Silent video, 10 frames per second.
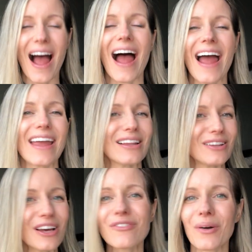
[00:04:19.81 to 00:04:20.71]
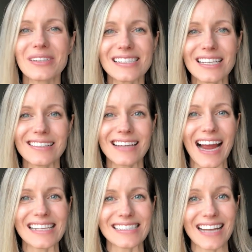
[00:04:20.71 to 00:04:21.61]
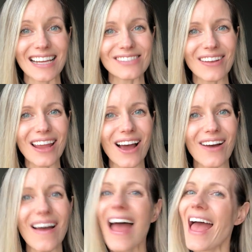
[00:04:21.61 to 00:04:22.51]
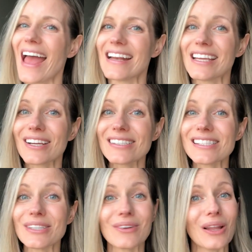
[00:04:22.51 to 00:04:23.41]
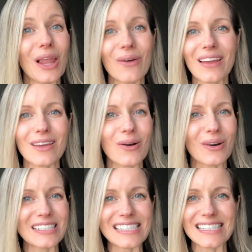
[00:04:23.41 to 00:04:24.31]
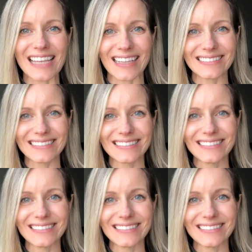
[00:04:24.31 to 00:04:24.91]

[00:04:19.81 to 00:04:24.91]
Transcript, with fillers: I look forward to seeing you guys in the next video and here's to glowing gorgeous skin.